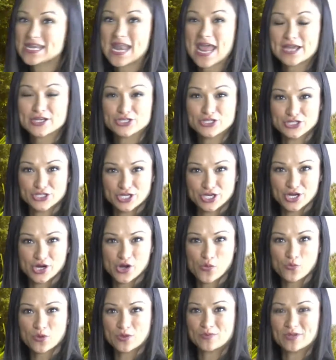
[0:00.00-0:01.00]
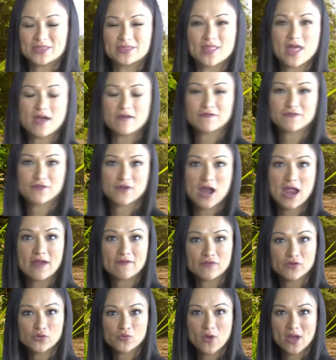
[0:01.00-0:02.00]
next year, we would love for
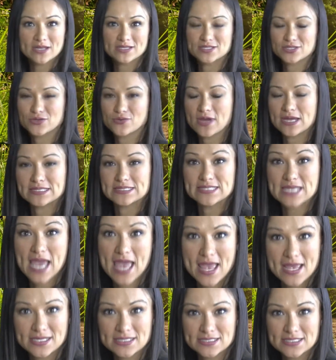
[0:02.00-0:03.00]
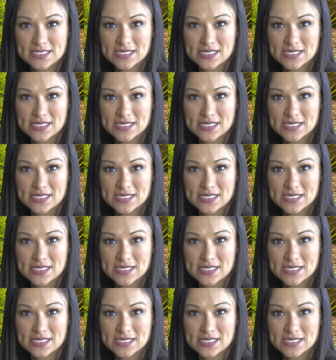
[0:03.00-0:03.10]
everyone to attend